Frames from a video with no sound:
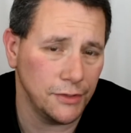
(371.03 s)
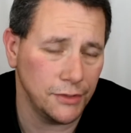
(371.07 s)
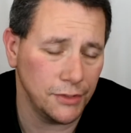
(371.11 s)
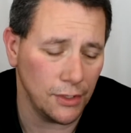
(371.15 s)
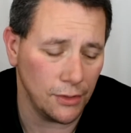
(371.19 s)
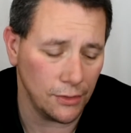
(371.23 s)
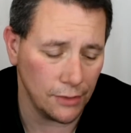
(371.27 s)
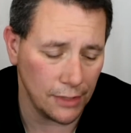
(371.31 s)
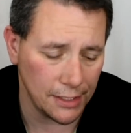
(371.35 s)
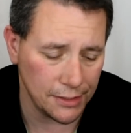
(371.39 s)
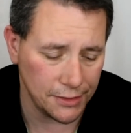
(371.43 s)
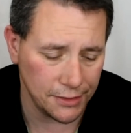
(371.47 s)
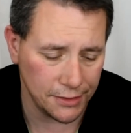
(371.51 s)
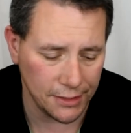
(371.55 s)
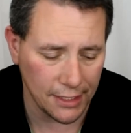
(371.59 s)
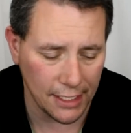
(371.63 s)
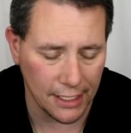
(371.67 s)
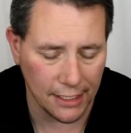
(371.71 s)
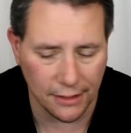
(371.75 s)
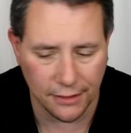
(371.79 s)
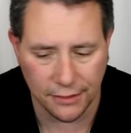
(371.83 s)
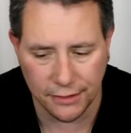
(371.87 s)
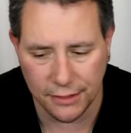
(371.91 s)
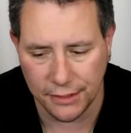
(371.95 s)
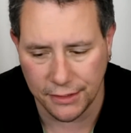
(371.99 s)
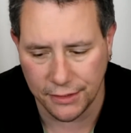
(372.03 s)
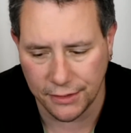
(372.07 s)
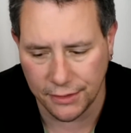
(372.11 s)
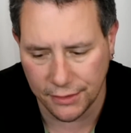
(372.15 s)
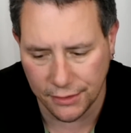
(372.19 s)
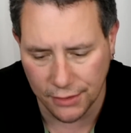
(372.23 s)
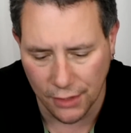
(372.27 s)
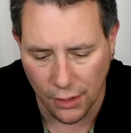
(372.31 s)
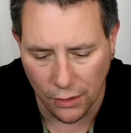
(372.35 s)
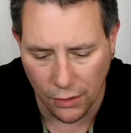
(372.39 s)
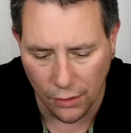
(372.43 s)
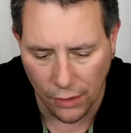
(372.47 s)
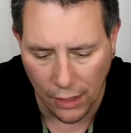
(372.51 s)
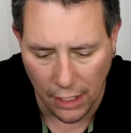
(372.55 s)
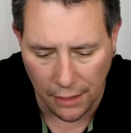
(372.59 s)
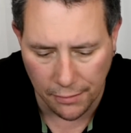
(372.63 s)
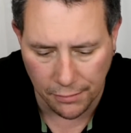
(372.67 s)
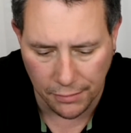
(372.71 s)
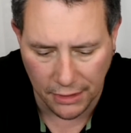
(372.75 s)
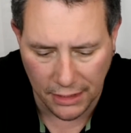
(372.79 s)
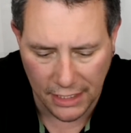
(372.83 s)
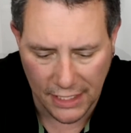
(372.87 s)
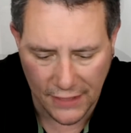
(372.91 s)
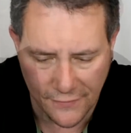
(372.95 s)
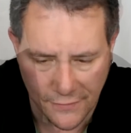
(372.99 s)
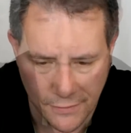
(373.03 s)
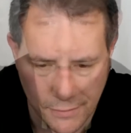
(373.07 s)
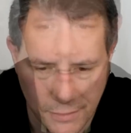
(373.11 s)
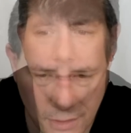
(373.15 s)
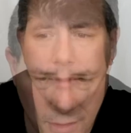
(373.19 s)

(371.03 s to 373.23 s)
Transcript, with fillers: So that's like just so unbelievable.